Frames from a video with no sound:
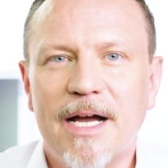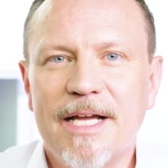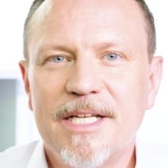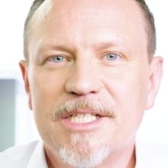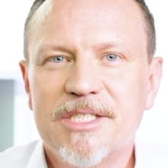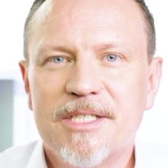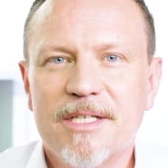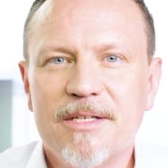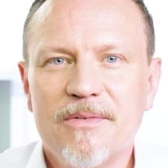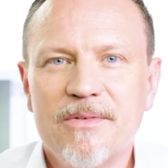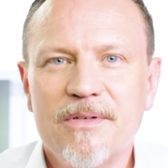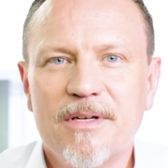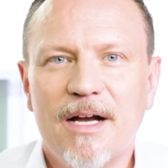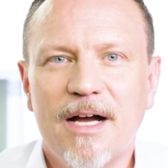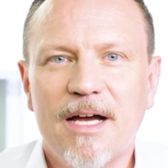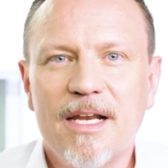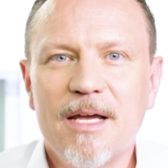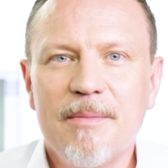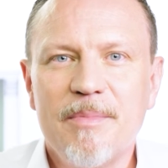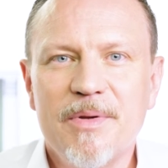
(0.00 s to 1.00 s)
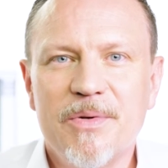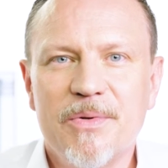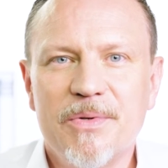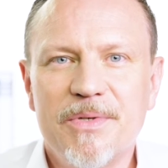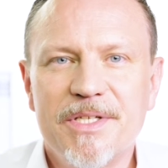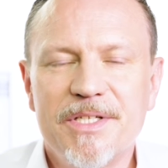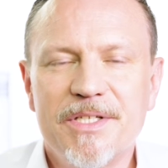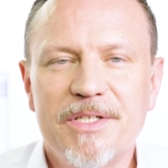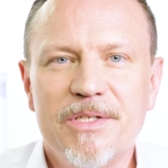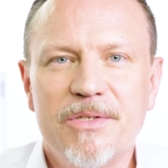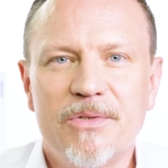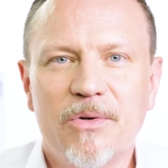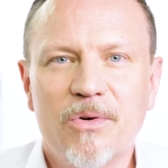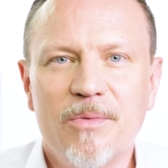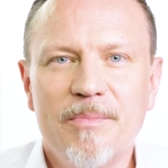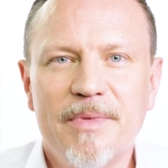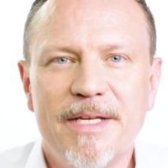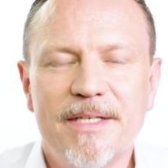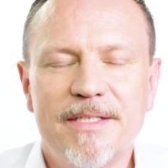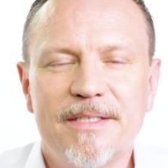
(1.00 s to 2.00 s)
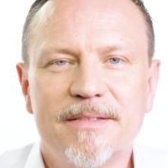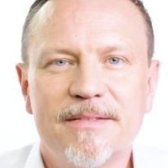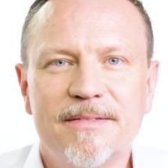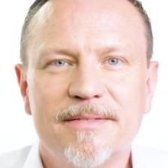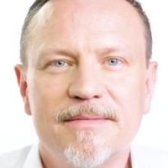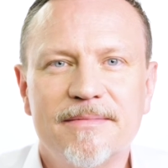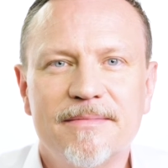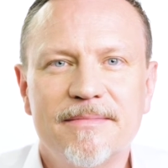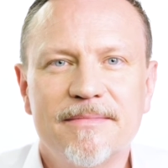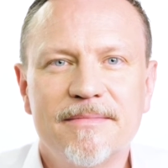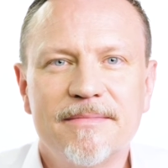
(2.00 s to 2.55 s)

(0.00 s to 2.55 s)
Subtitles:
and providing you with all the documents you need.